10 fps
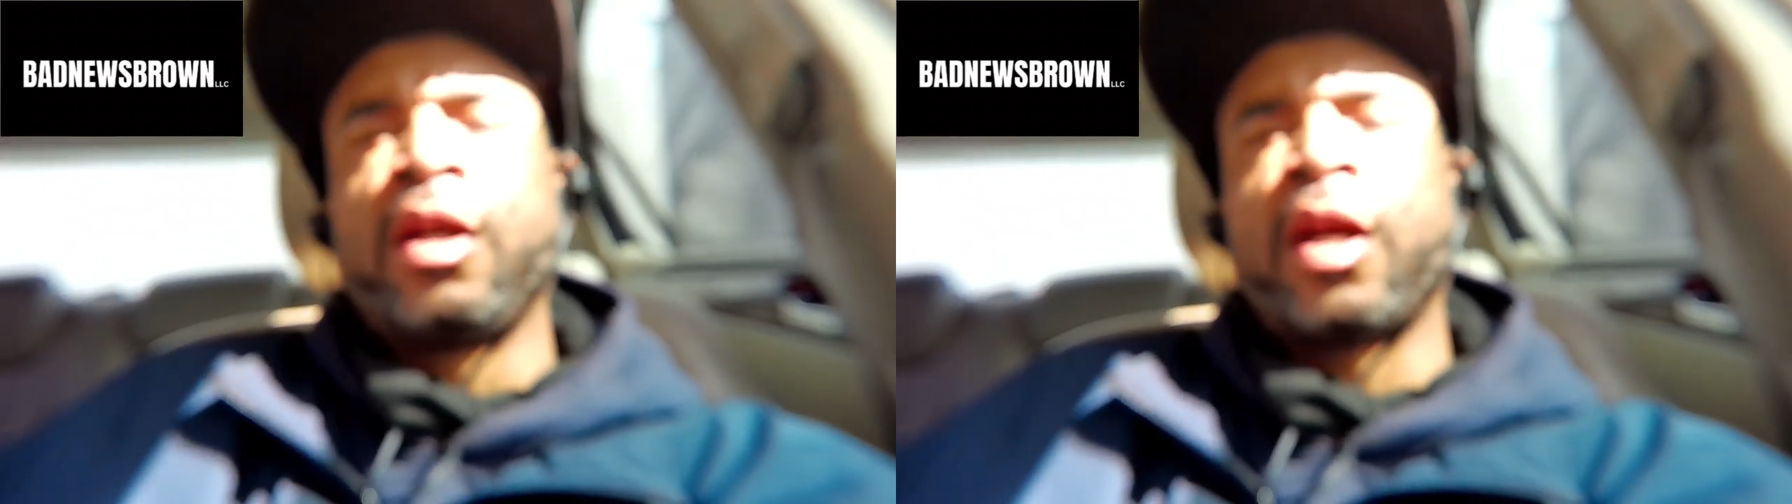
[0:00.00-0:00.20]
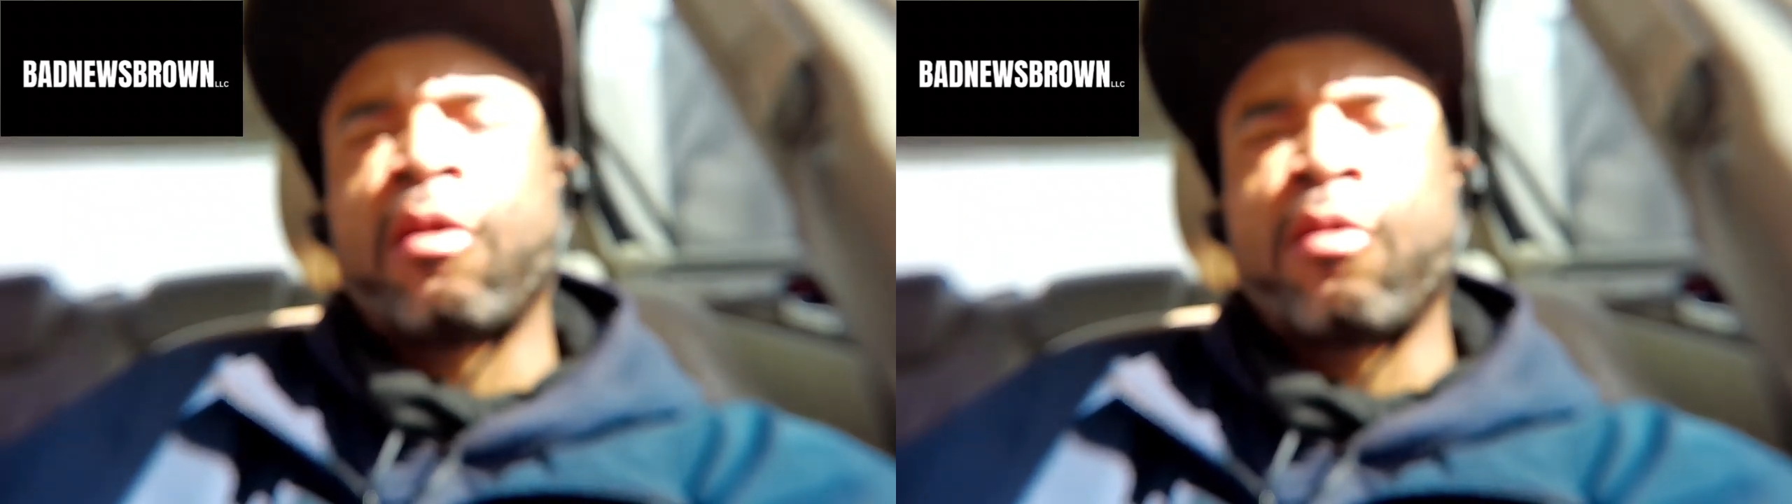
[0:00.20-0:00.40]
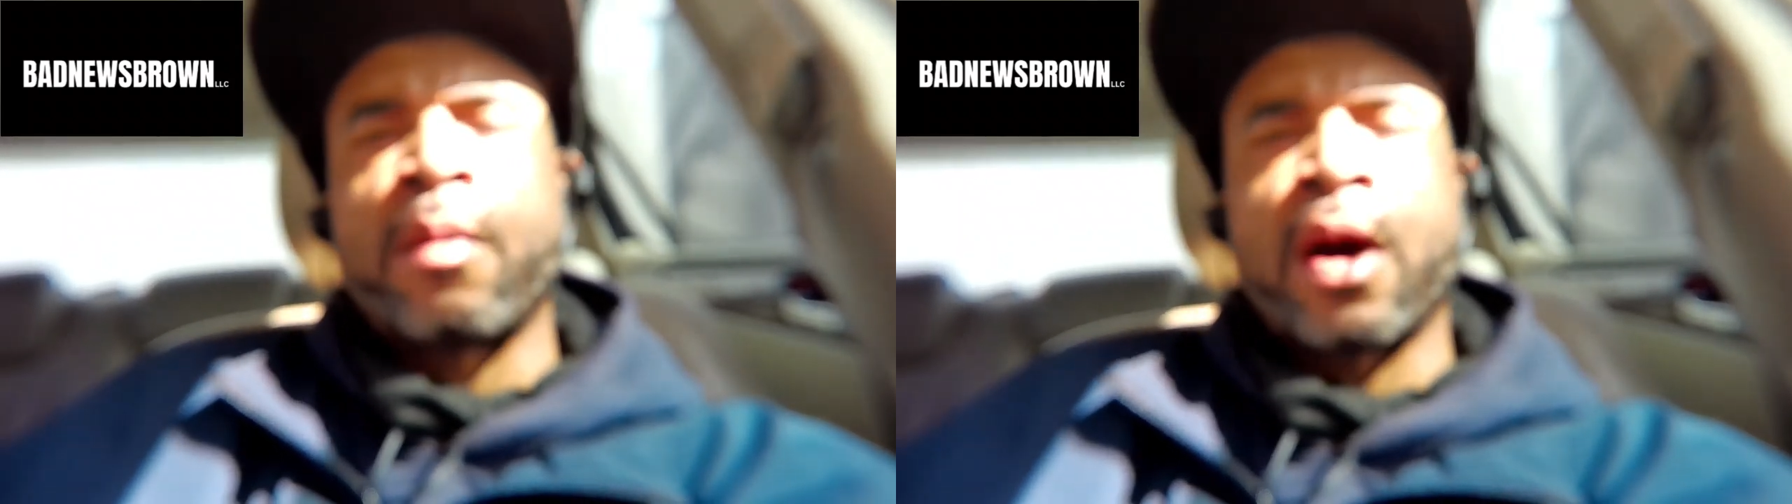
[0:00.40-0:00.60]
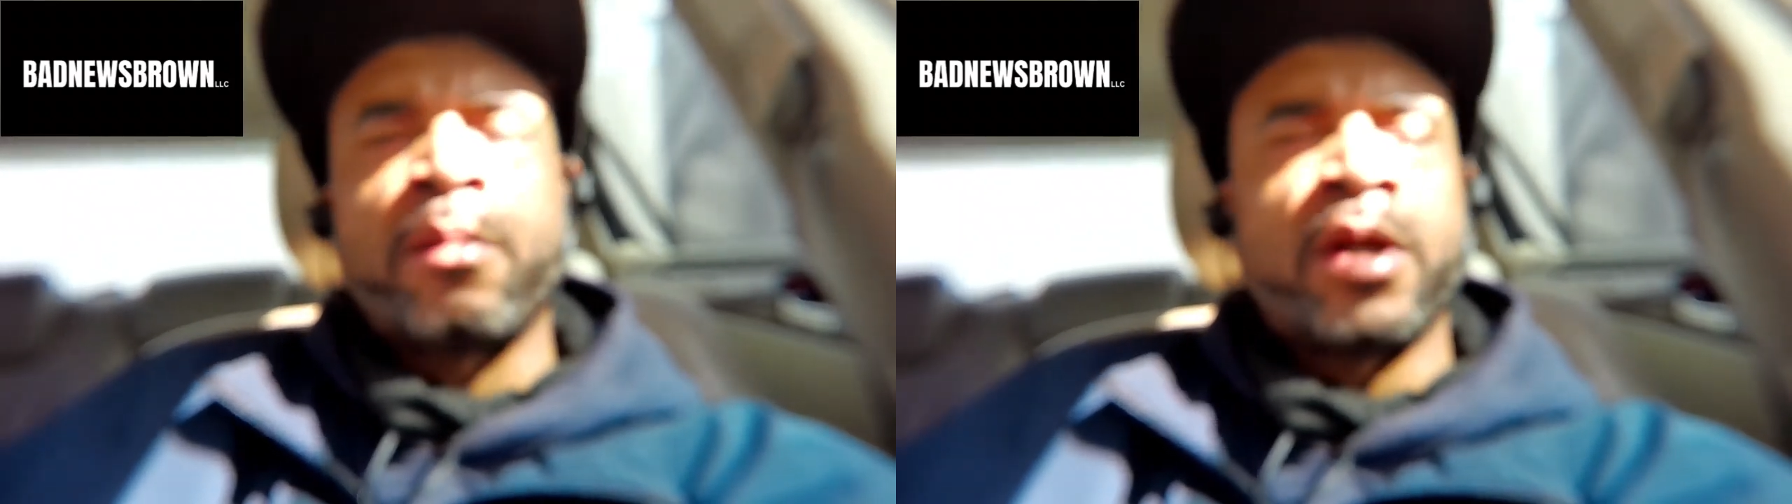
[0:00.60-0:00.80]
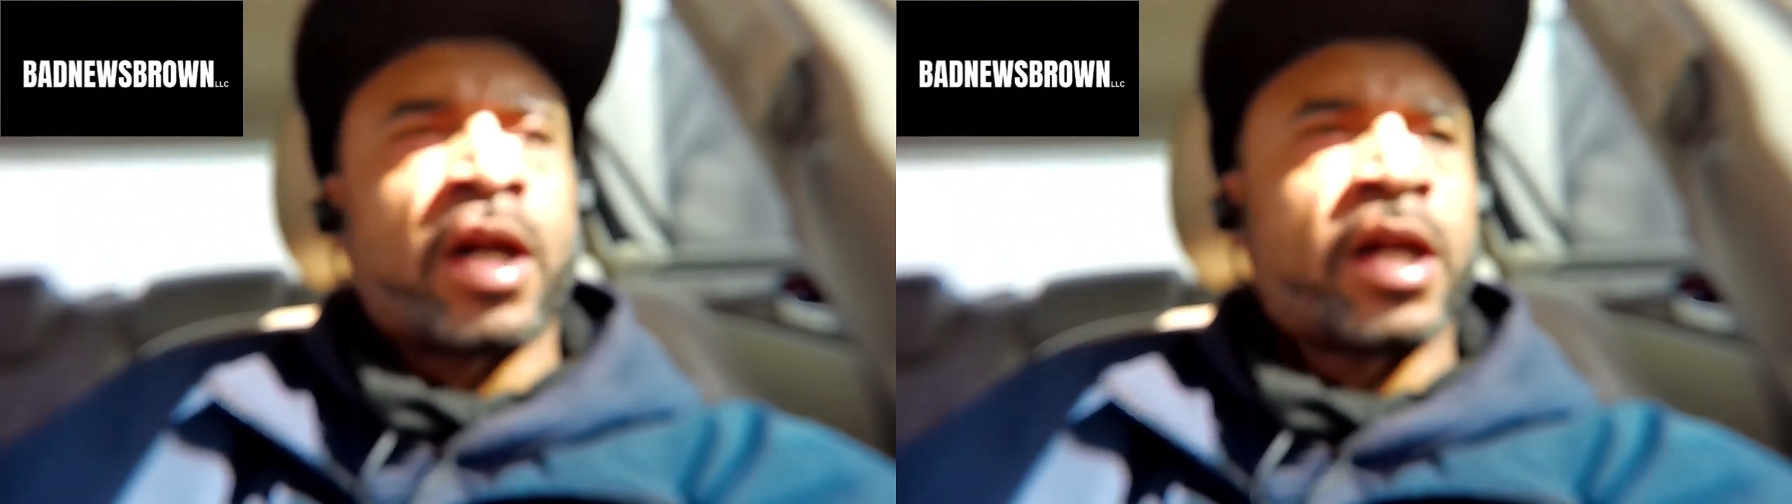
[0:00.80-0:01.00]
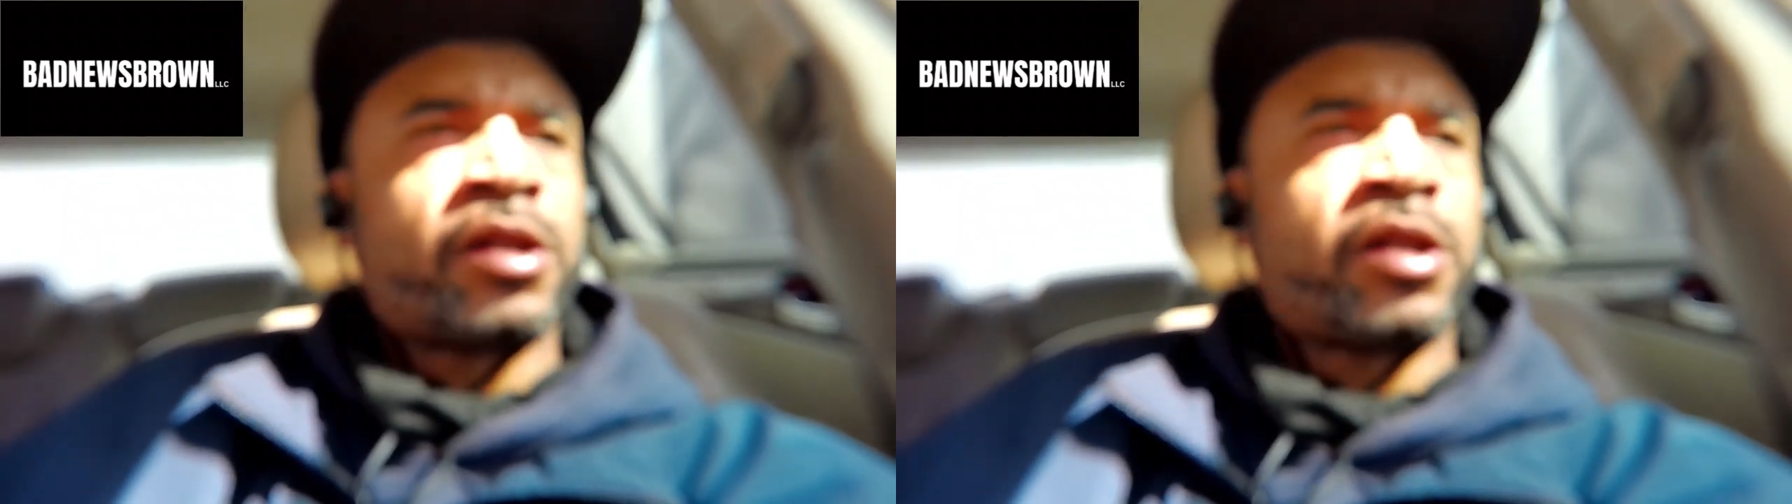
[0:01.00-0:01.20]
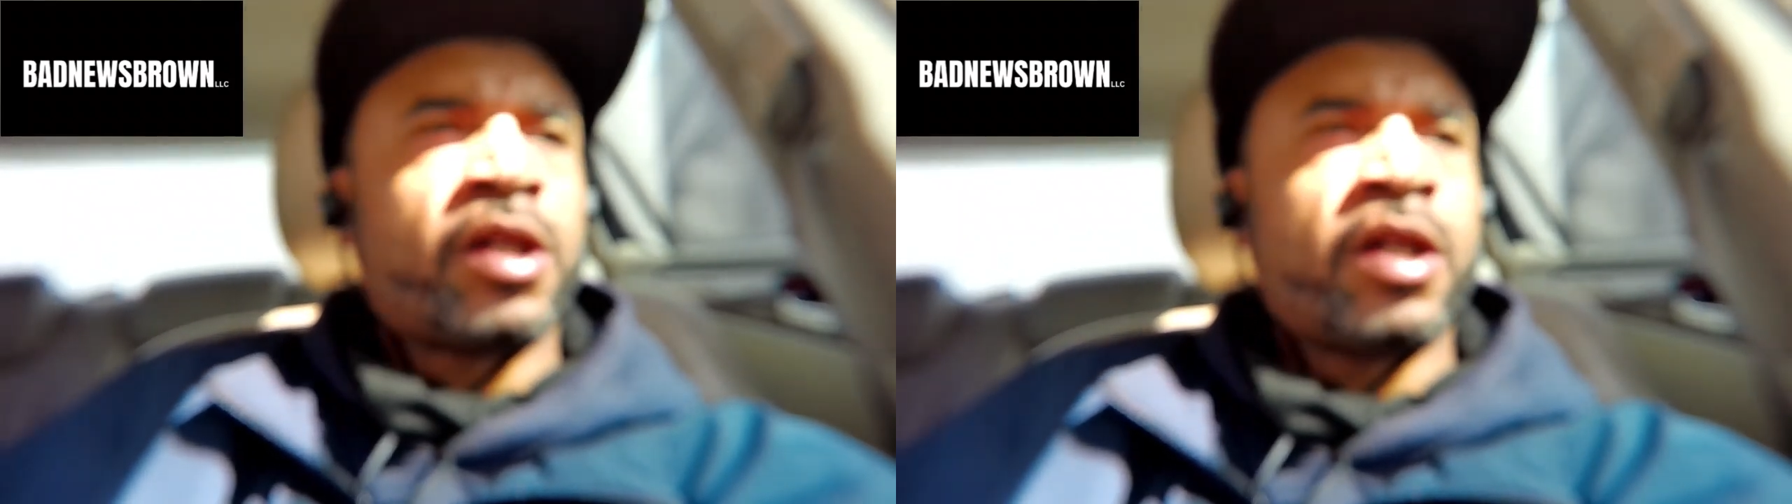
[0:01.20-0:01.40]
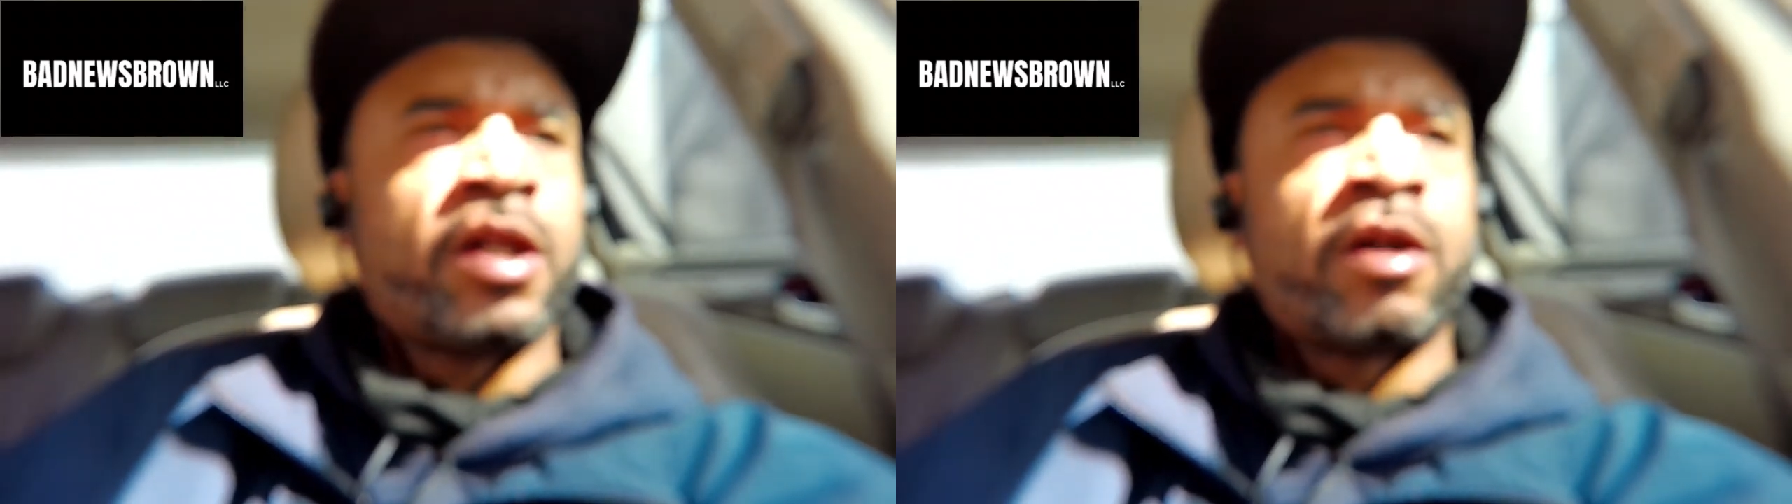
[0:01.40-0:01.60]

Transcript: And that remind me of that scene